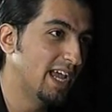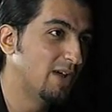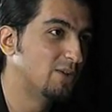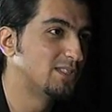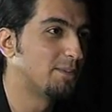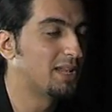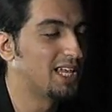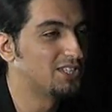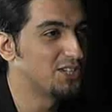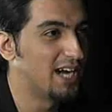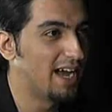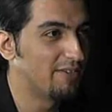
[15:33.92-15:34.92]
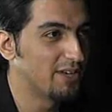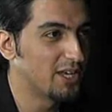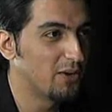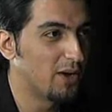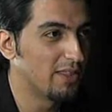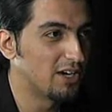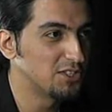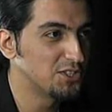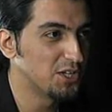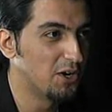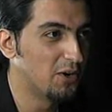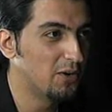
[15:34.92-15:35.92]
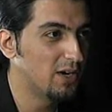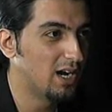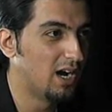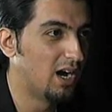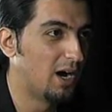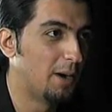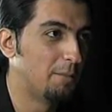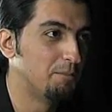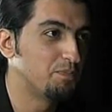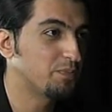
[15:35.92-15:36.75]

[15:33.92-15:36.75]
It was a pleasure having you on our show.